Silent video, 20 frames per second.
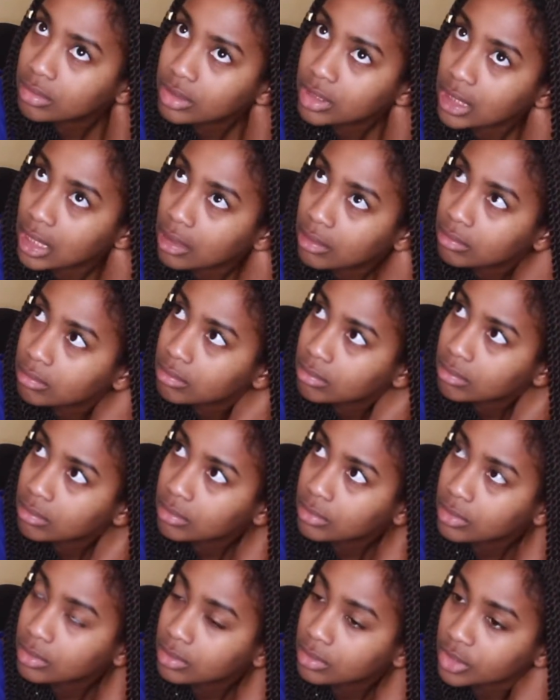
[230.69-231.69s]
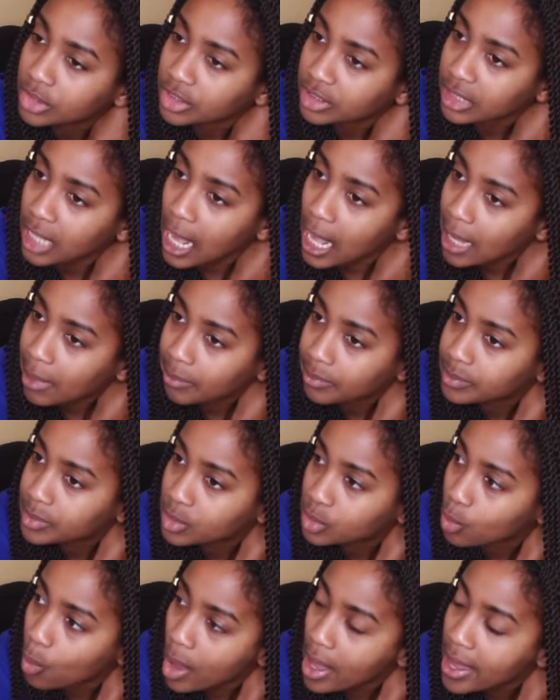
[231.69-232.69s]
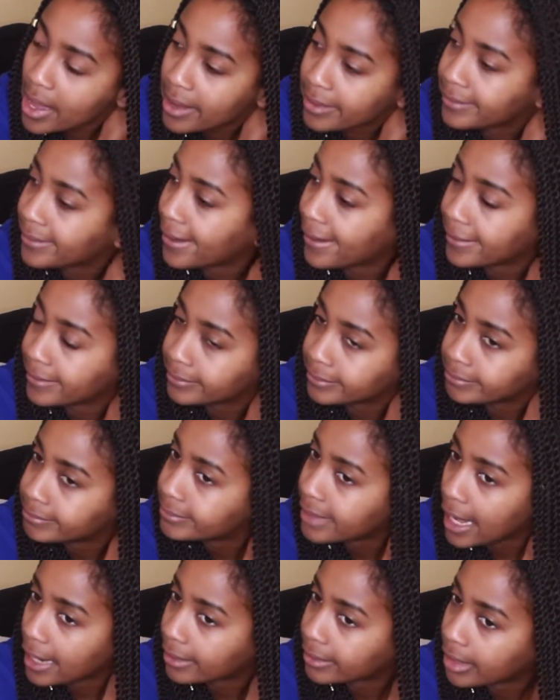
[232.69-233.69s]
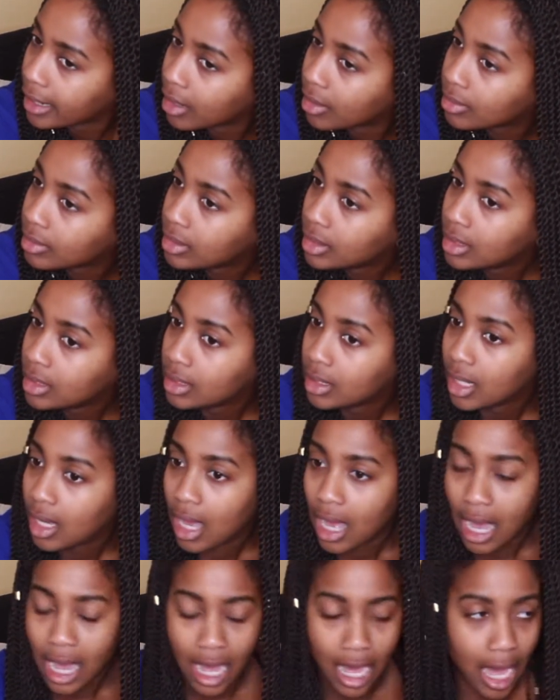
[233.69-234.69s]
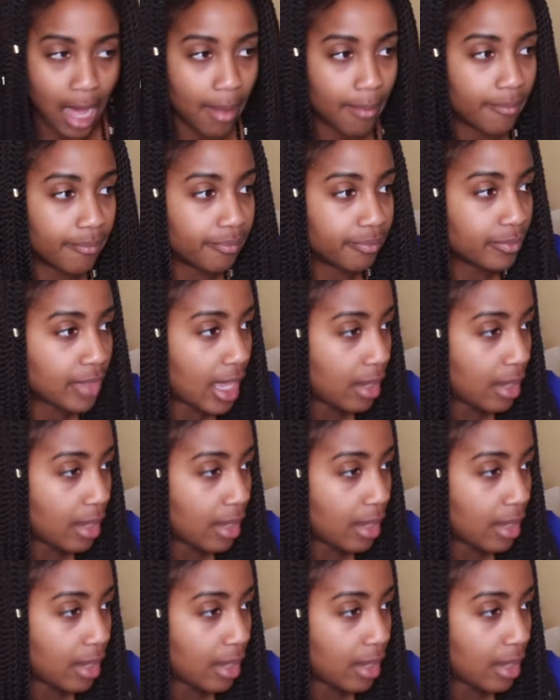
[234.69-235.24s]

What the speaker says: your scalp, sweat, and I don't know.